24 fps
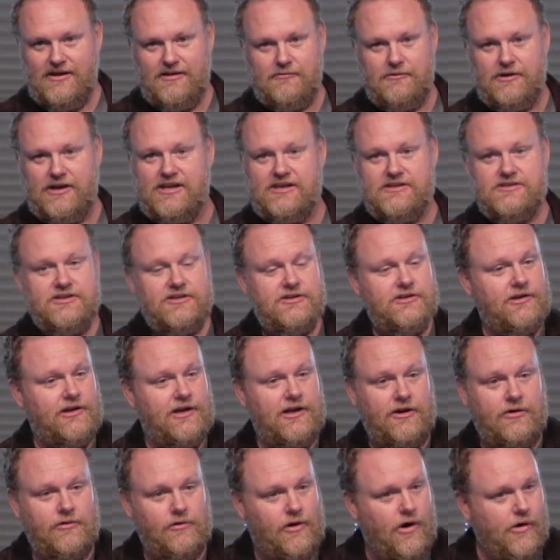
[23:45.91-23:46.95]
We
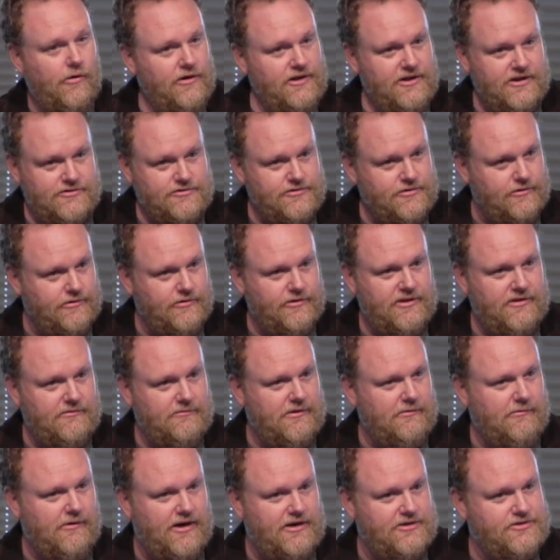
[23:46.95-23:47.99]
continually grow in the truth and
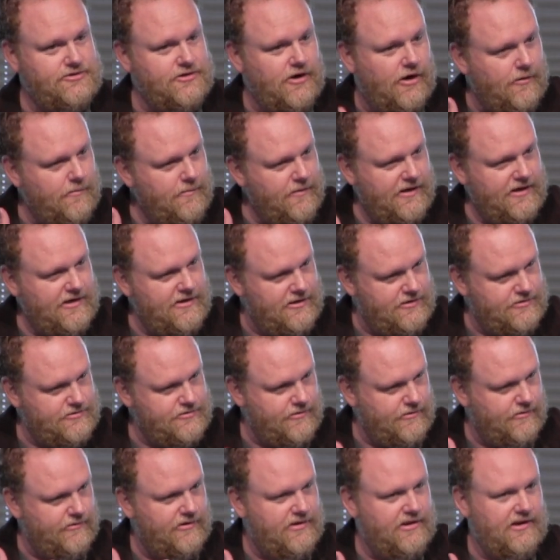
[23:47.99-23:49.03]
we want to sharpen in the
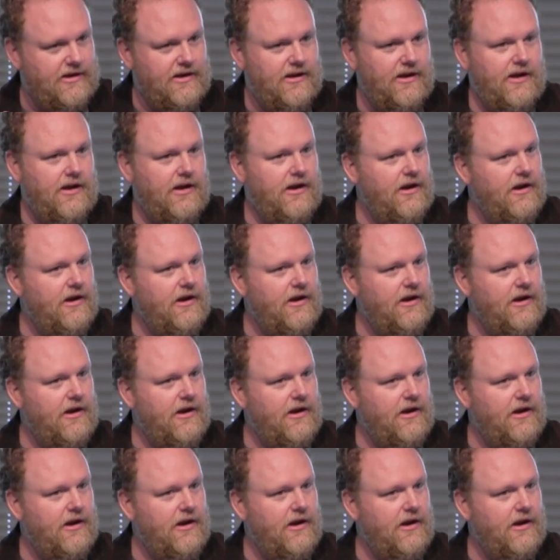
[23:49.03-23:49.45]
truth and